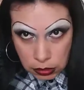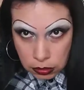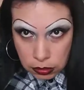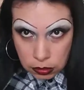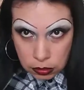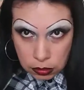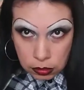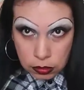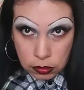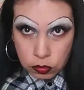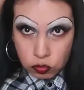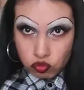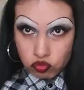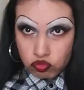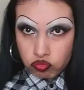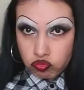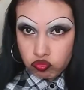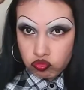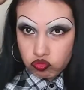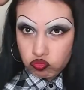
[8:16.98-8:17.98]

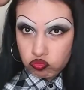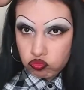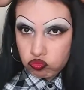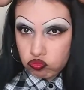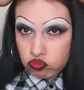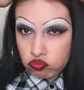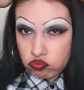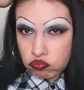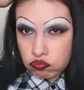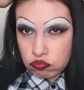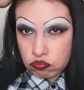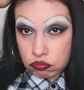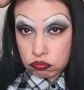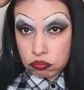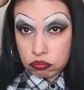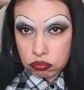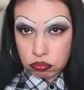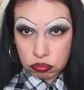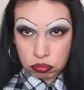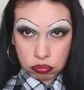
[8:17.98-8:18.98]

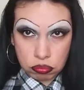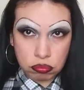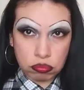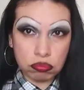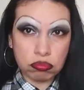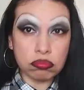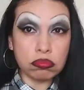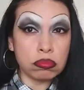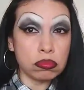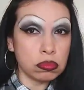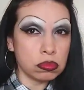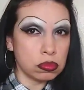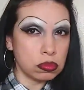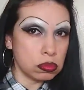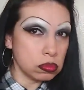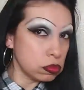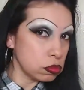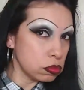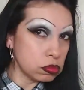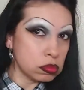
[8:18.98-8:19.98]

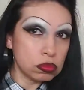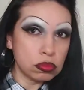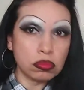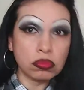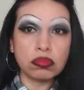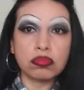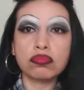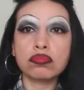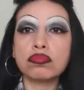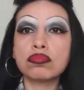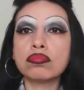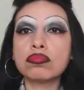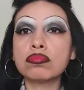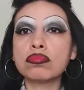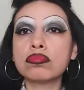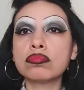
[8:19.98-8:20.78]
Nothing is said.